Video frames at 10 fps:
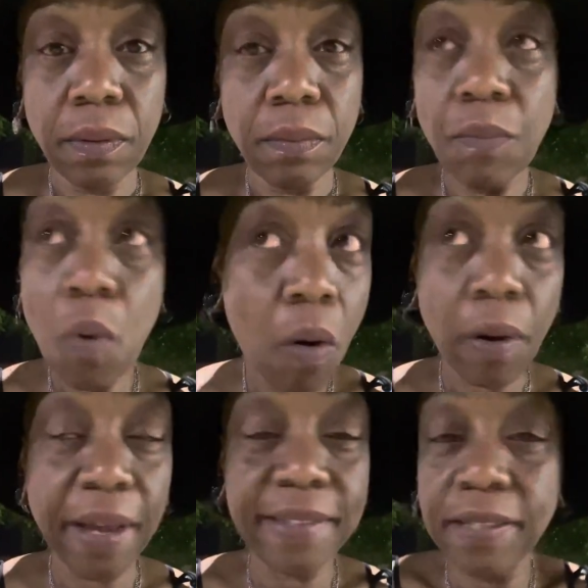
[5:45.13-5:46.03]

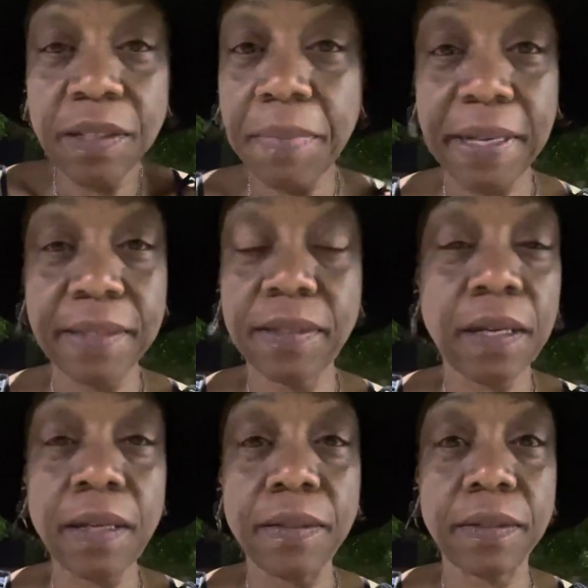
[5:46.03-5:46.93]
More. It doesn't make
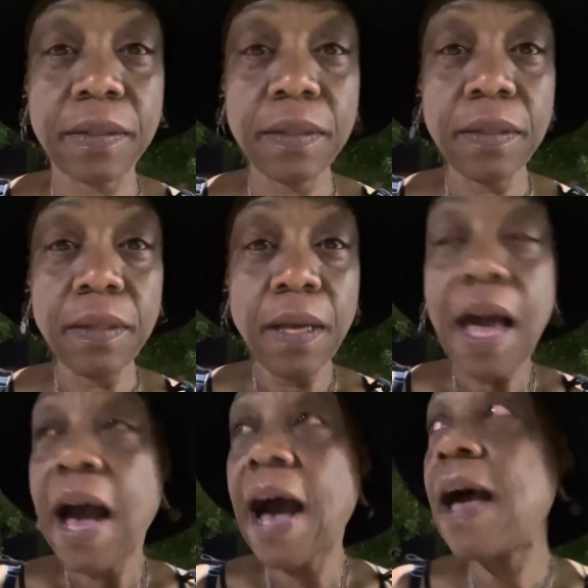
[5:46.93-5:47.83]
sense.
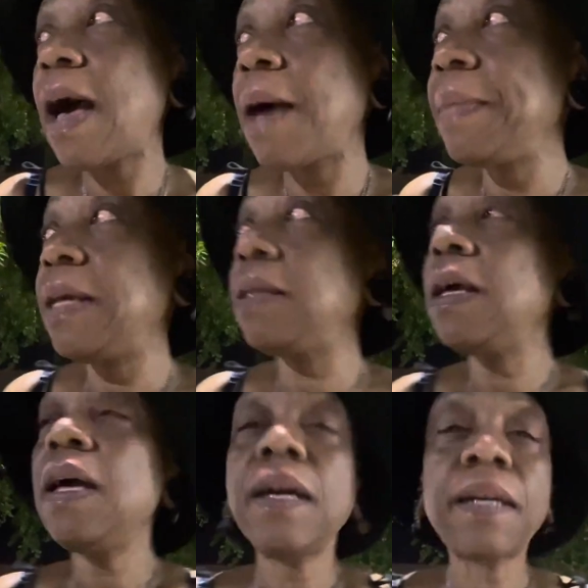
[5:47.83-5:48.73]
I mean,
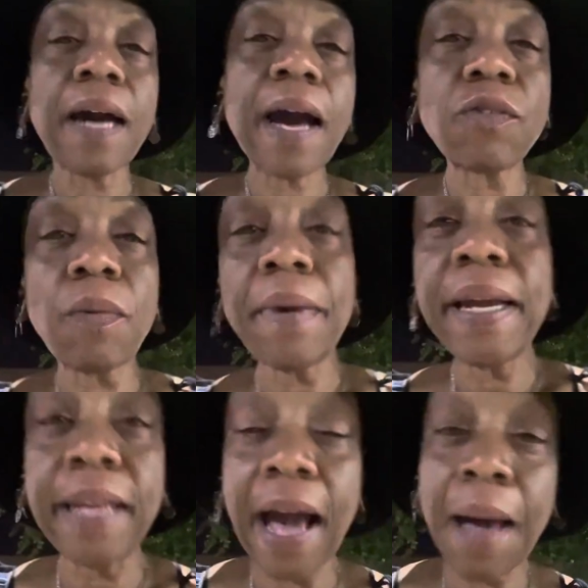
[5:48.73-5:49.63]
God
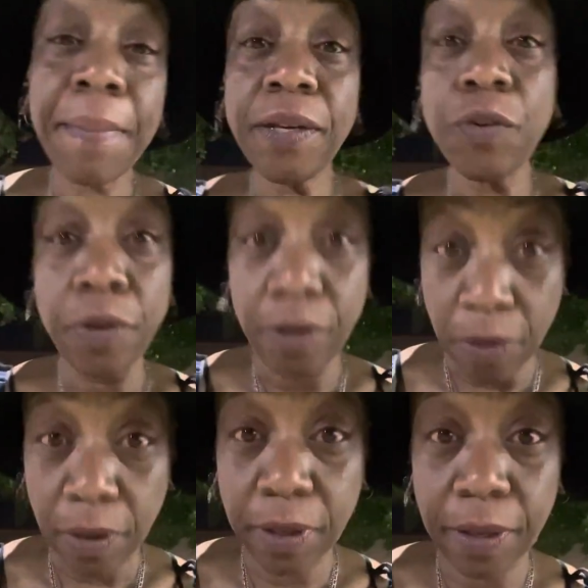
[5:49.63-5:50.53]
Almighty, I'm in New
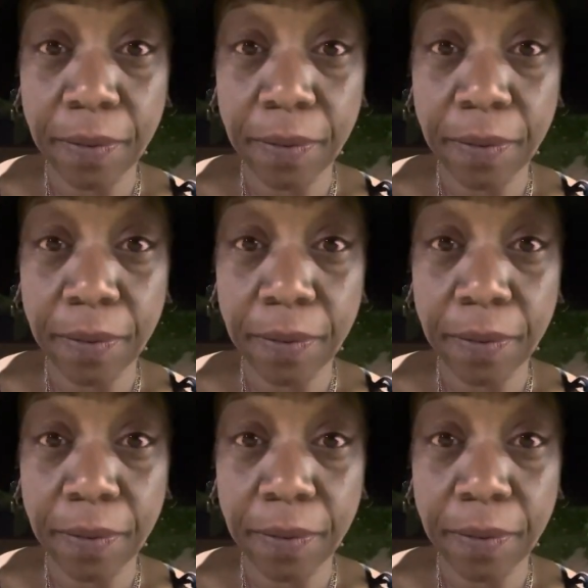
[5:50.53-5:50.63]
York.